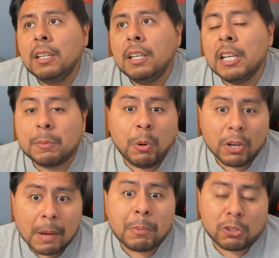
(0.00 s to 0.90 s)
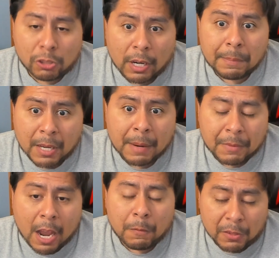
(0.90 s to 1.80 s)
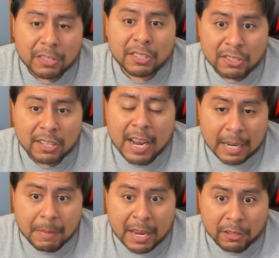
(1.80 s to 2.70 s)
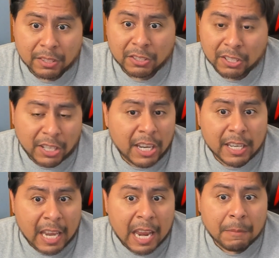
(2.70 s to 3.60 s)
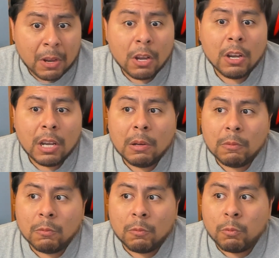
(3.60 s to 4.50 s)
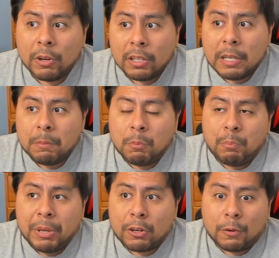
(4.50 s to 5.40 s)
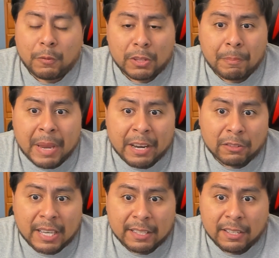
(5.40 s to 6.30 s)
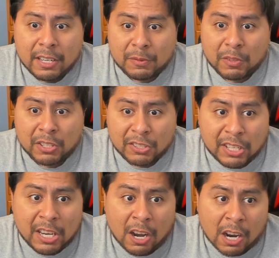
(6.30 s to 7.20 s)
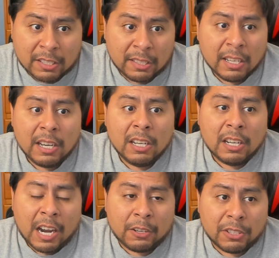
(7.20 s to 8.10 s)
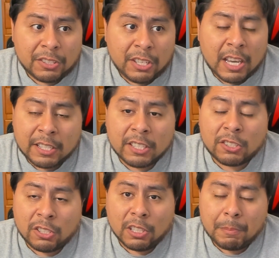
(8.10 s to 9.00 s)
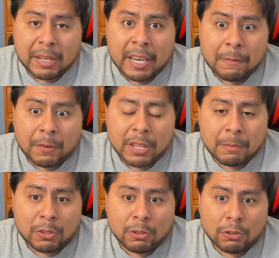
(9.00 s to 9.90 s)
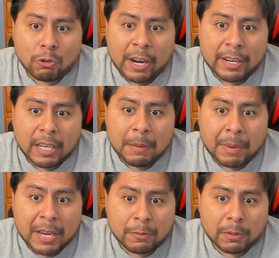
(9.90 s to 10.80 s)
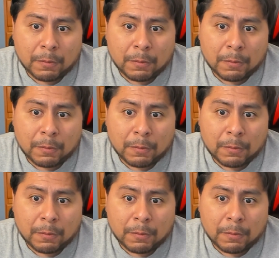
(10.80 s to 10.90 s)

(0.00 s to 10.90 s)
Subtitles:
It's put up or shut up time now for the Cincinnati Bengals. It's a key game, really bigger for the Bengals as it is for the Seahawks. I know it's still a big game for them, too, trying to keep pace with the